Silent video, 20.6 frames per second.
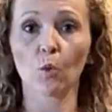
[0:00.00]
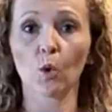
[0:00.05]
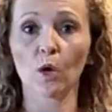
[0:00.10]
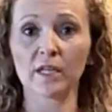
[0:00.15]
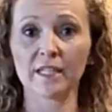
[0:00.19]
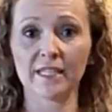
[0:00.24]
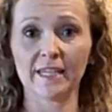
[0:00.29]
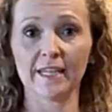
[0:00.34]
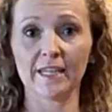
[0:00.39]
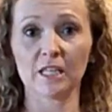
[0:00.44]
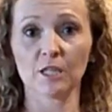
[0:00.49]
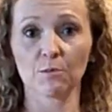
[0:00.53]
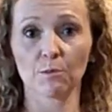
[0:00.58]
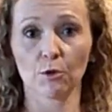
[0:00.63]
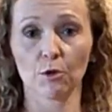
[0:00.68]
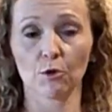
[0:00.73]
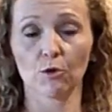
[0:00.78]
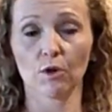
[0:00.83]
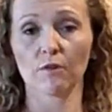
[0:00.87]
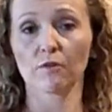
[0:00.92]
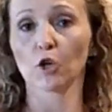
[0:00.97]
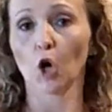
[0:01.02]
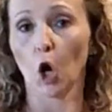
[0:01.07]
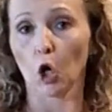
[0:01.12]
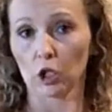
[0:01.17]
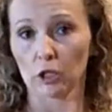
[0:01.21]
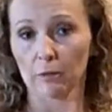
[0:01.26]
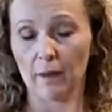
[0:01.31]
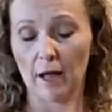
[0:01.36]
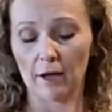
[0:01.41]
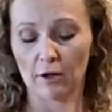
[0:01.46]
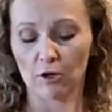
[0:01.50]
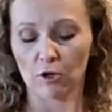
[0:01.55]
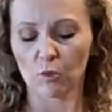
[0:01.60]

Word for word: one teaspoon of garlic powder,